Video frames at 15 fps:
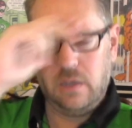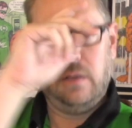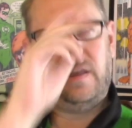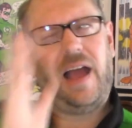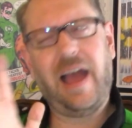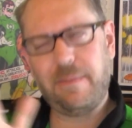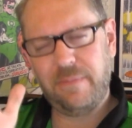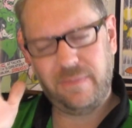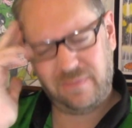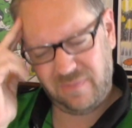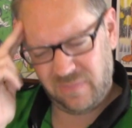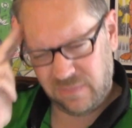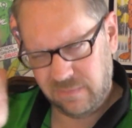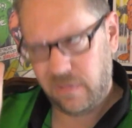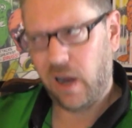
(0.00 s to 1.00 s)
I'm.
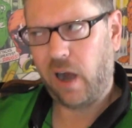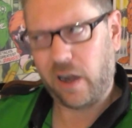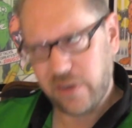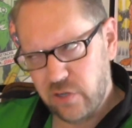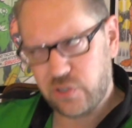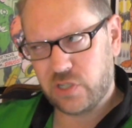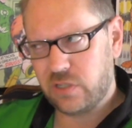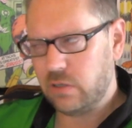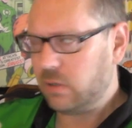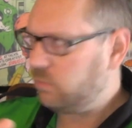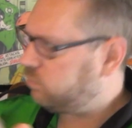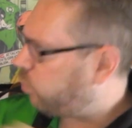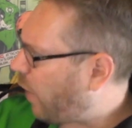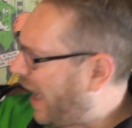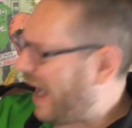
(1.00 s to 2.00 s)
Are you?
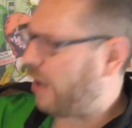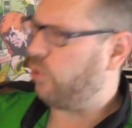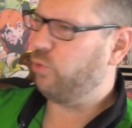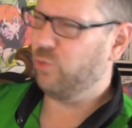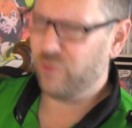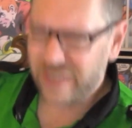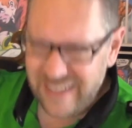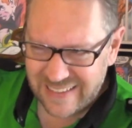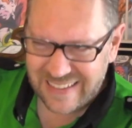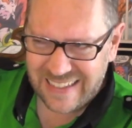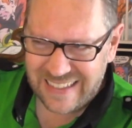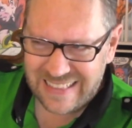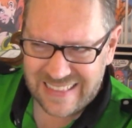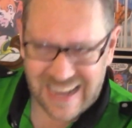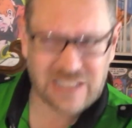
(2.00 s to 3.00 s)
wow,
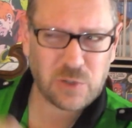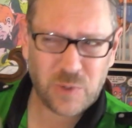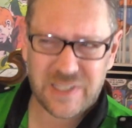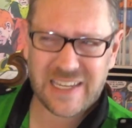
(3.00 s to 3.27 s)
really? That's what's